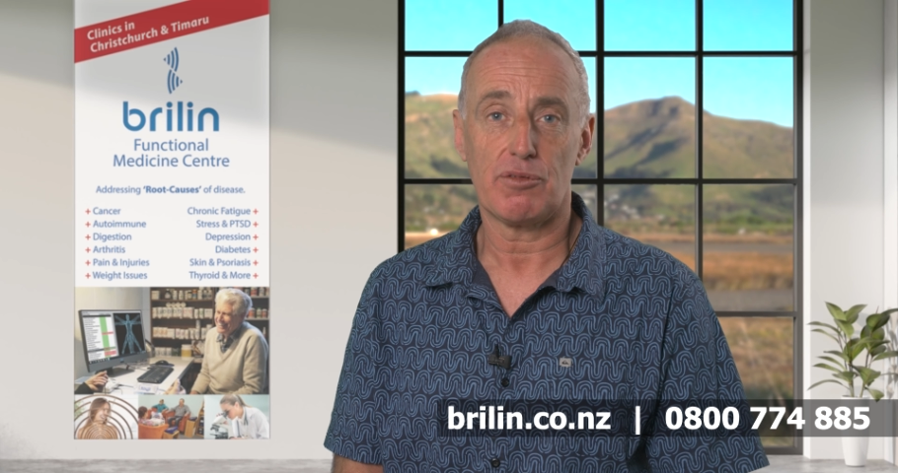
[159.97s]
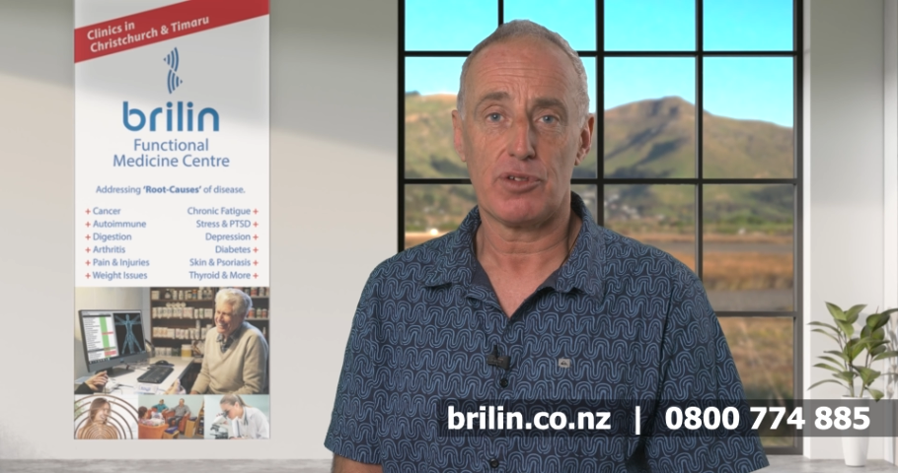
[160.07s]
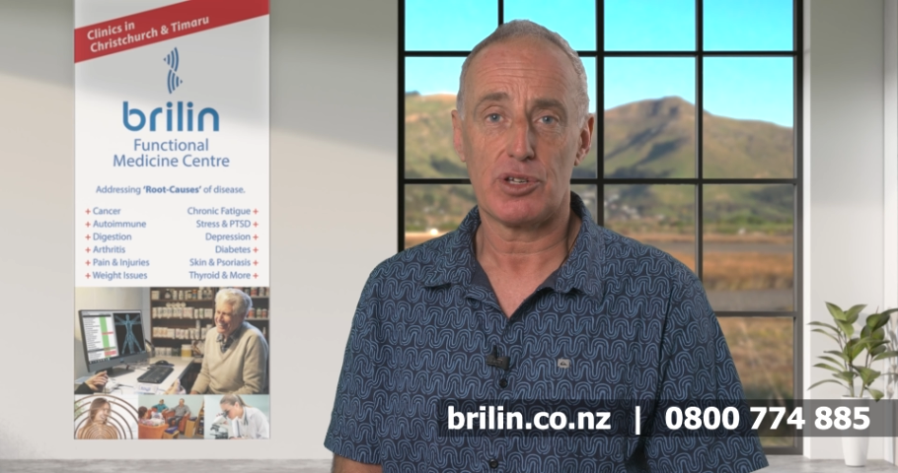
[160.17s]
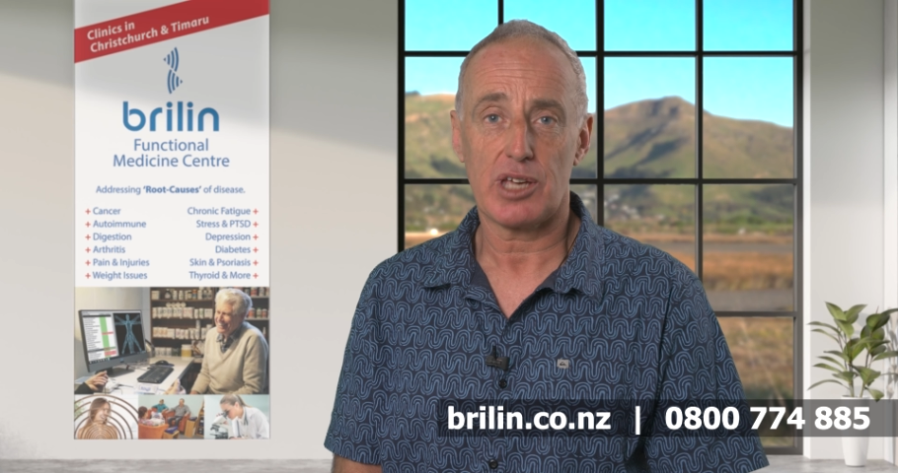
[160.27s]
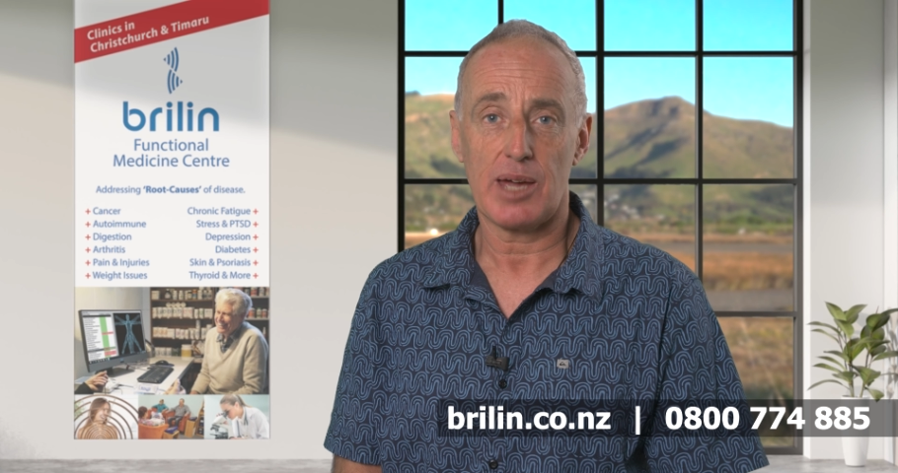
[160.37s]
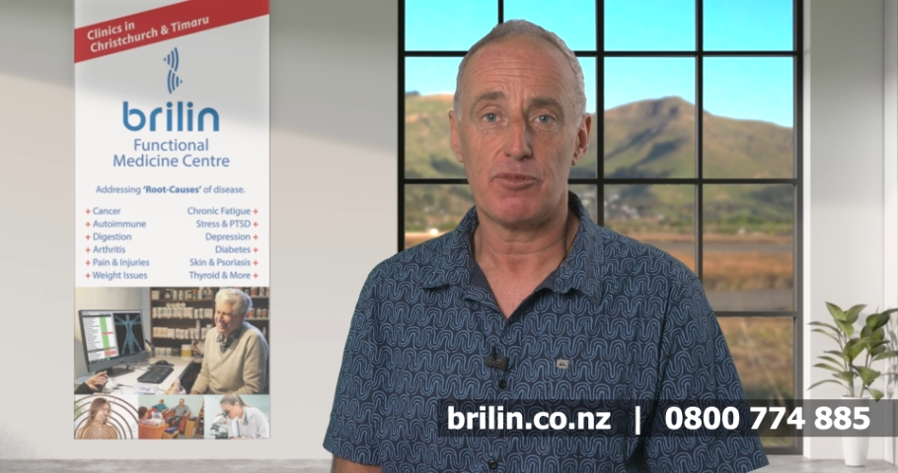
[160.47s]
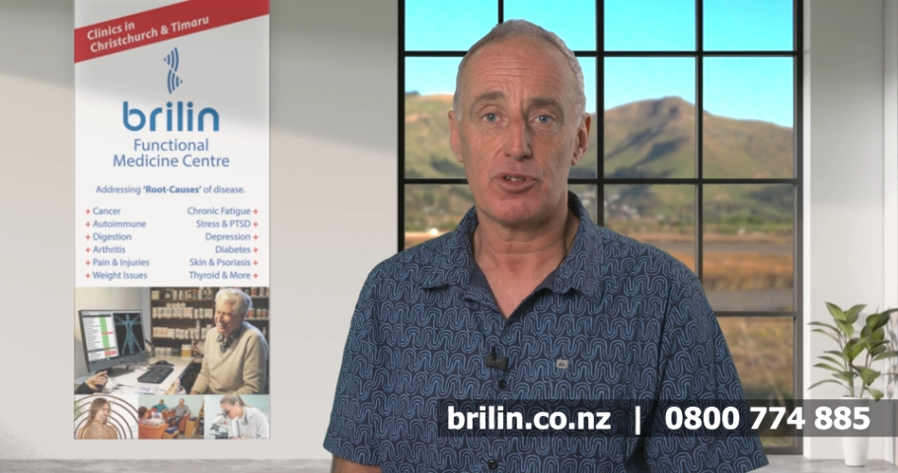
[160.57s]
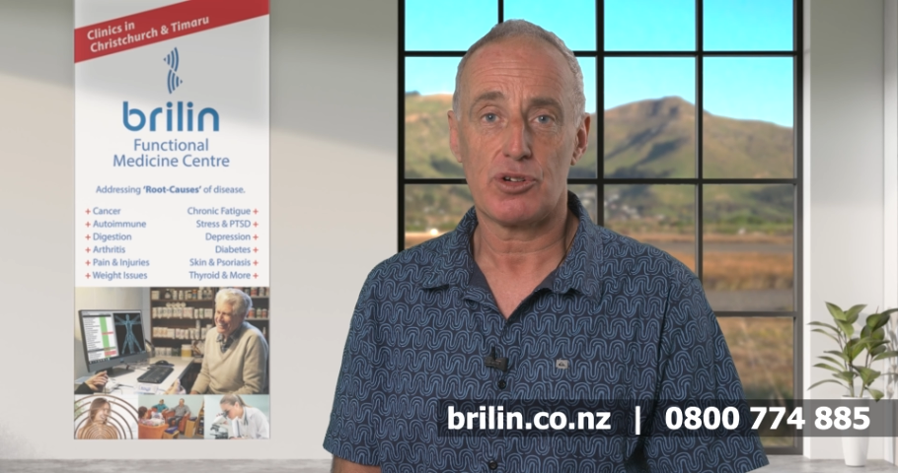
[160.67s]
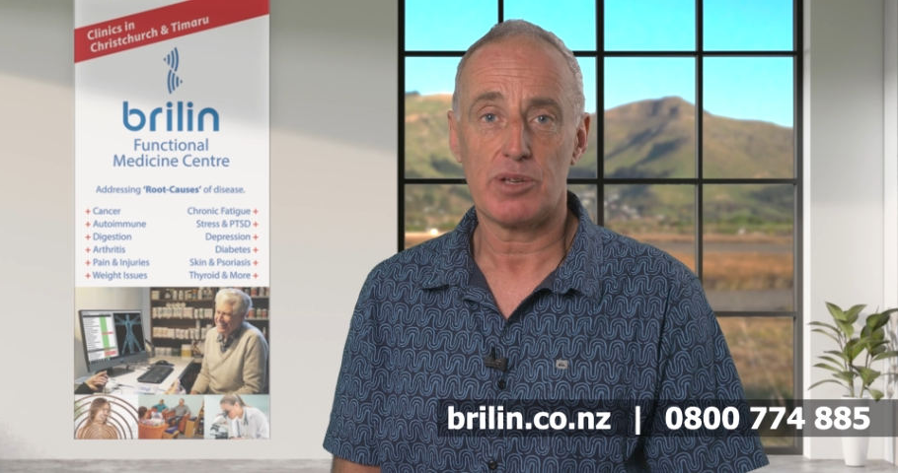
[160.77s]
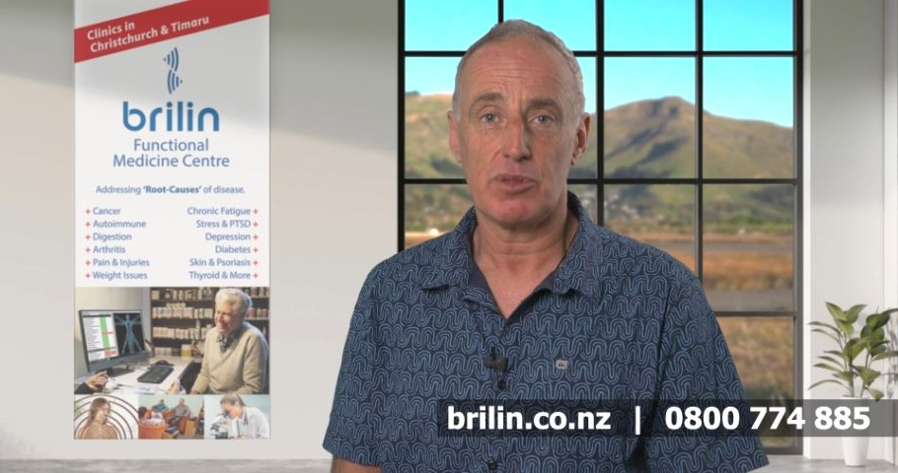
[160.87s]
first came for
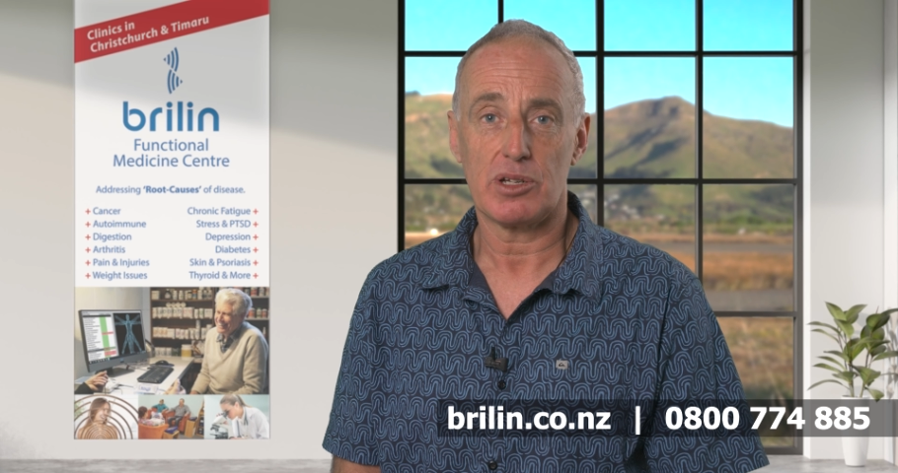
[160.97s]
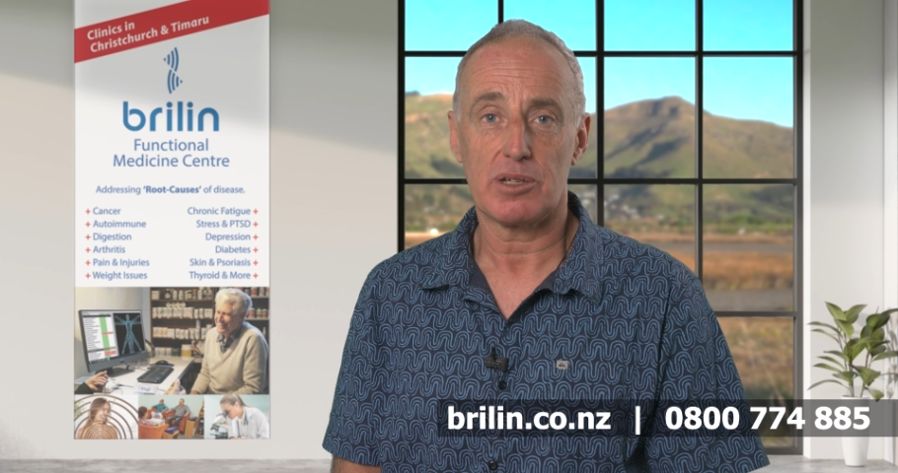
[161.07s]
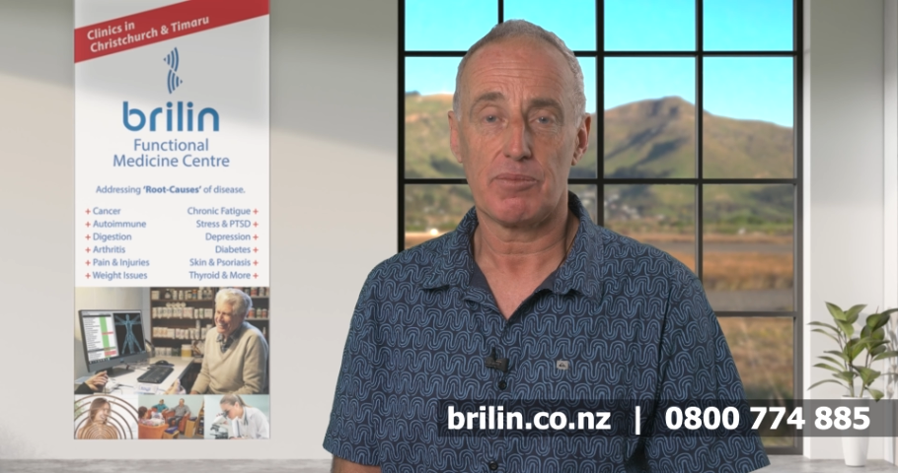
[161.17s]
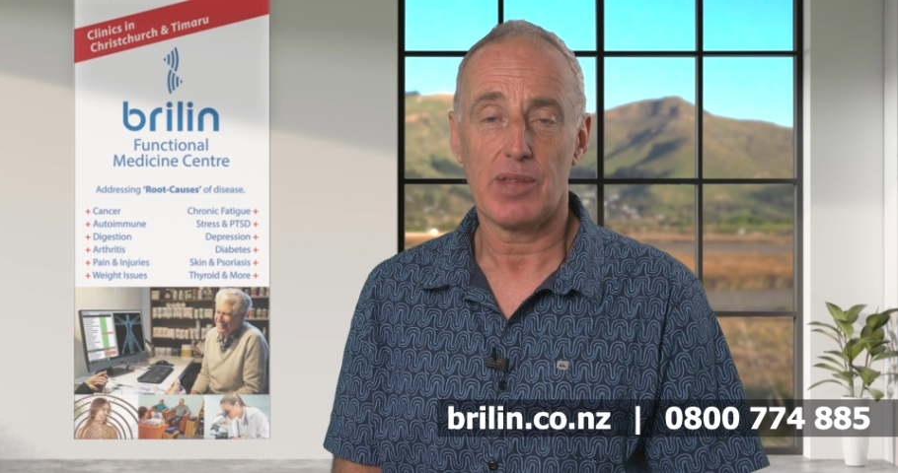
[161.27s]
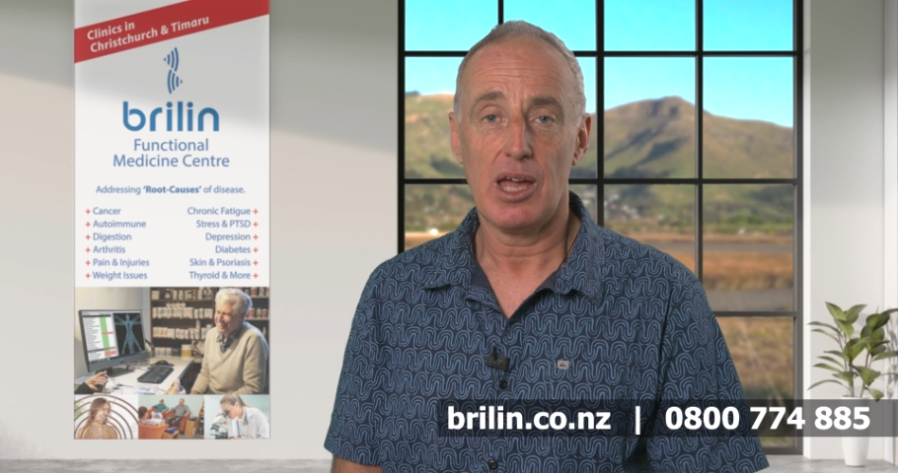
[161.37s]
treatment.